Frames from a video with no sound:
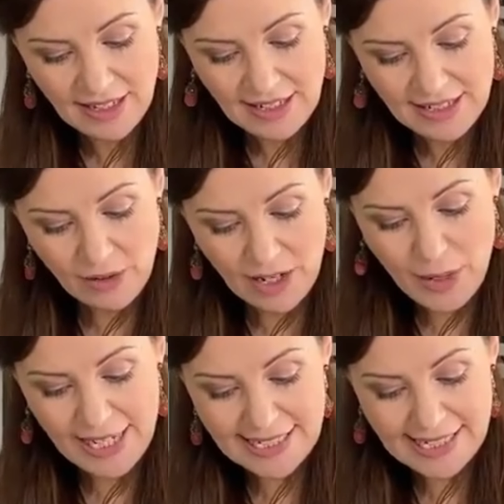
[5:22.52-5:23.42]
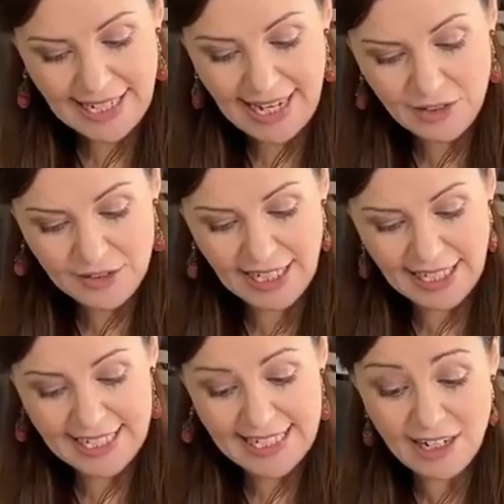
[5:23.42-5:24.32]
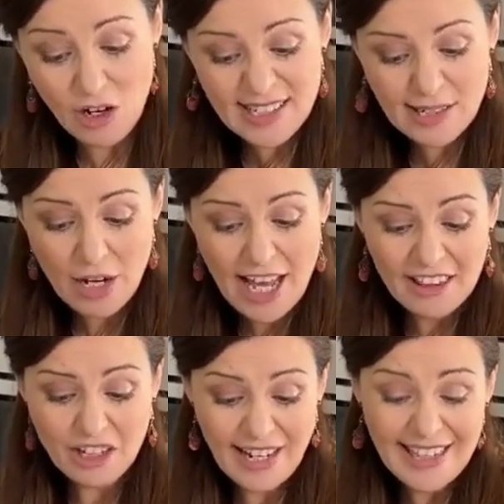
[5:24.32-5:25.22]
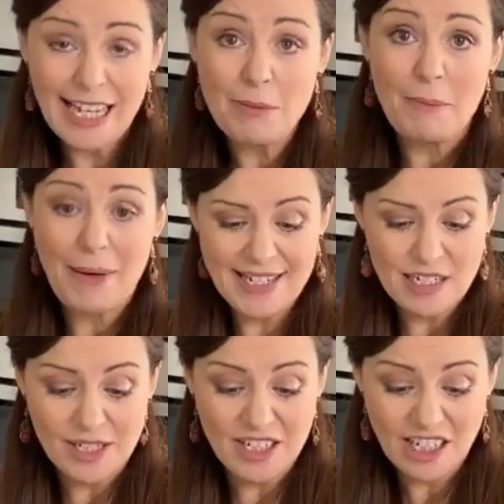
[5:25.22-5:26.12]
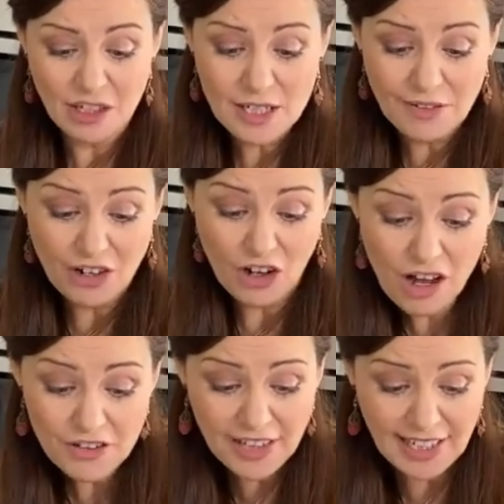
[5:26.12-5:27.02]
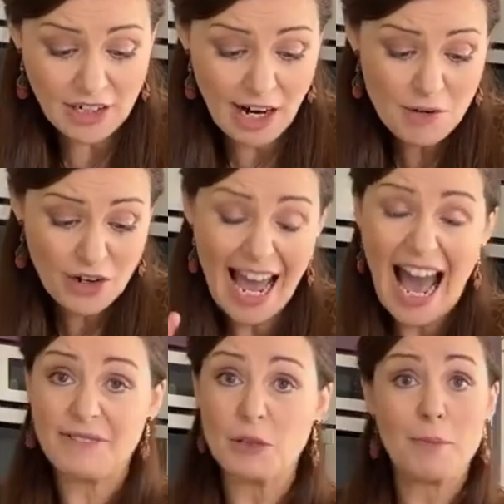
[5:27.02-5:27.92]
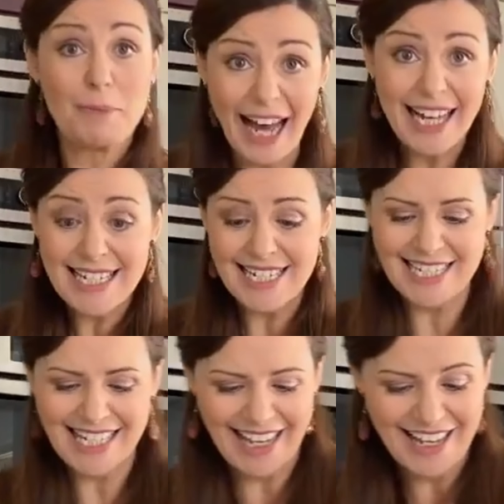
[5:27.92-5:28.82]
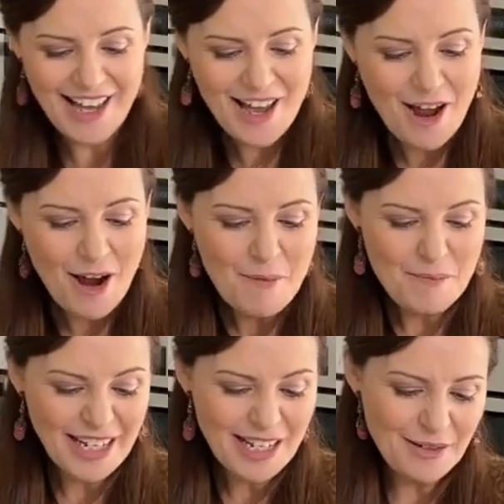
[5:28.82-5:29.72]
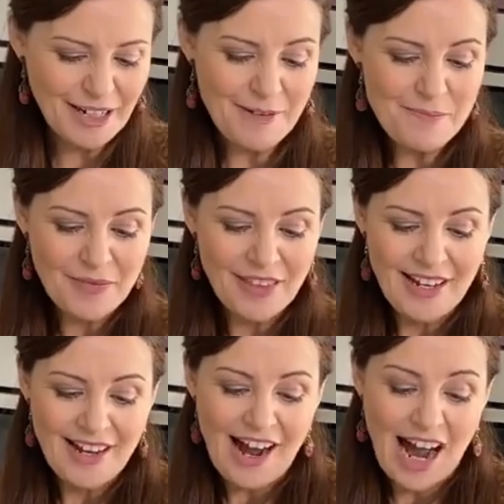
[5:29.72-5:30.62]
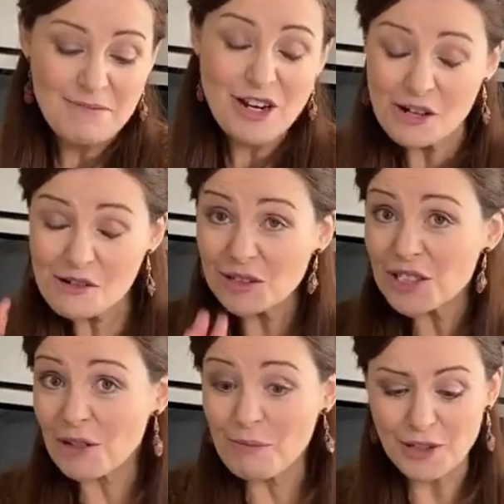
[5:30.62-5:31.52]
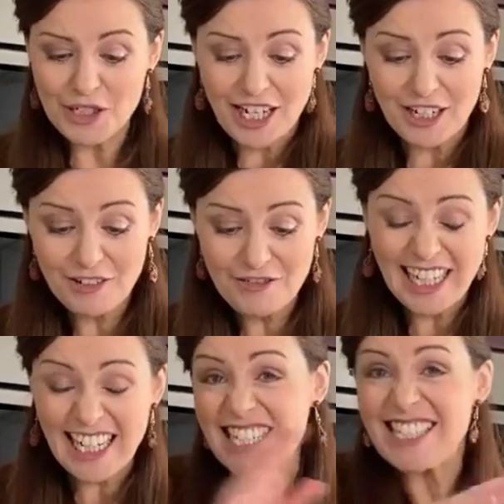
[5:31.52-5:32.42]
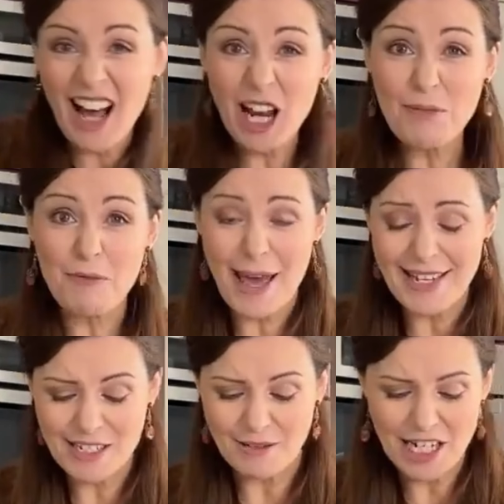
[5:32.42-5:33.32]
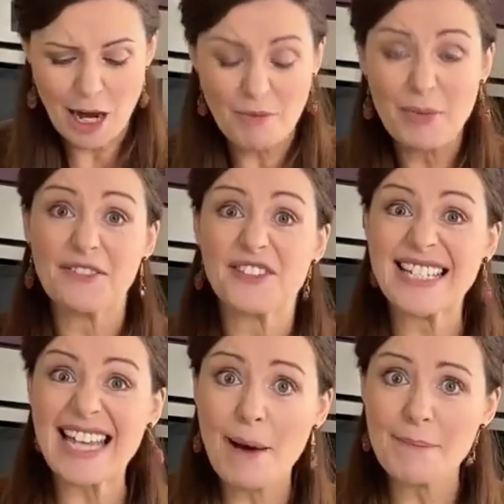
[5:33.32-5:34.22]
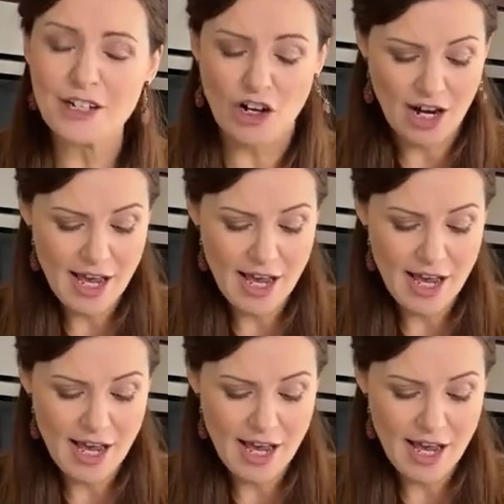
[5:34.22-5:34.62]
So I wait and see how thick it is. And also the great thing about pesto is you can use it for other things. I'm going to have it with pasta today, but equally I'm known to put a lovely little dollop of pesto on top of a bit of salmon or